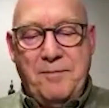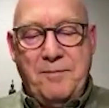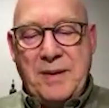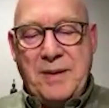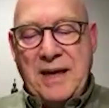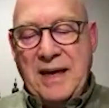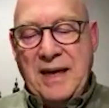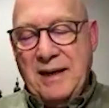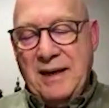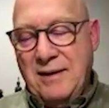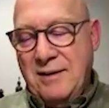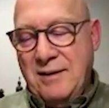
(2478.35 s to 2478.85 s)

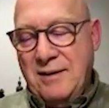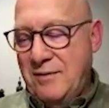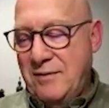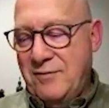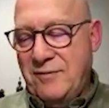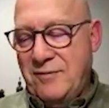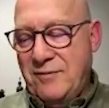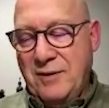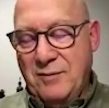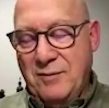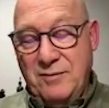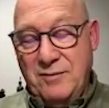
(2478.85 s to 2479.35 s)
bag, I
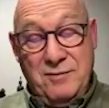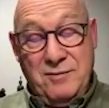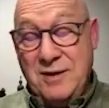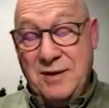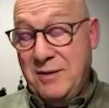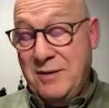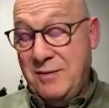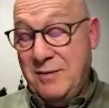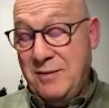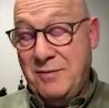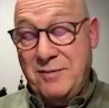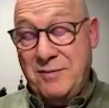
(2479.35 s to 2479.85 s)
forget
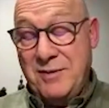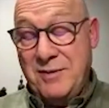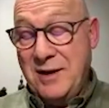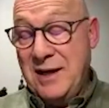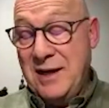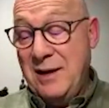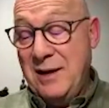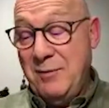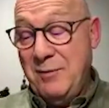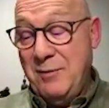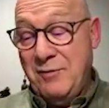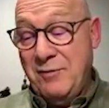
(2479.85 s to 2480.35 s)
the
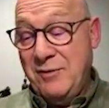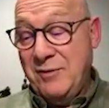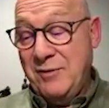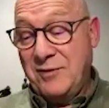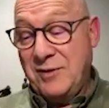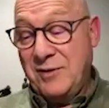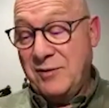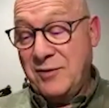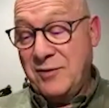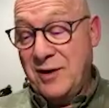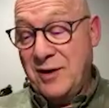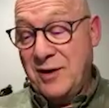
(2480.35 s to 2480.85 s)
name of
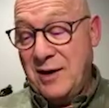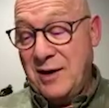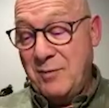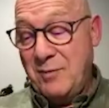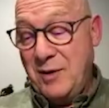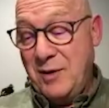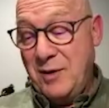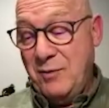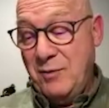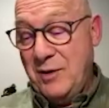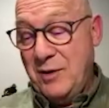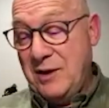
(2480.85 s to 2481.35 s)
it's just gone out
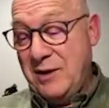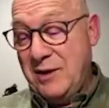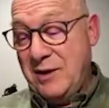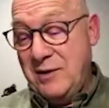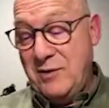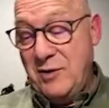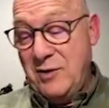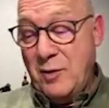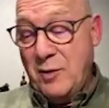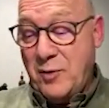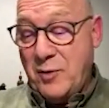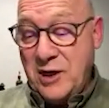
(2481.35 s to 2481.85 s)
of my head. When they
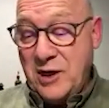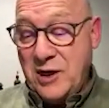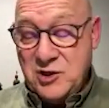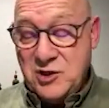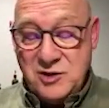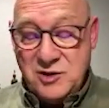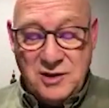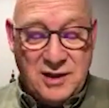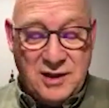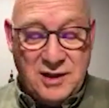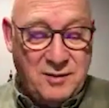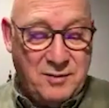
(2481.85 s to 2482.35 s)
did the operation,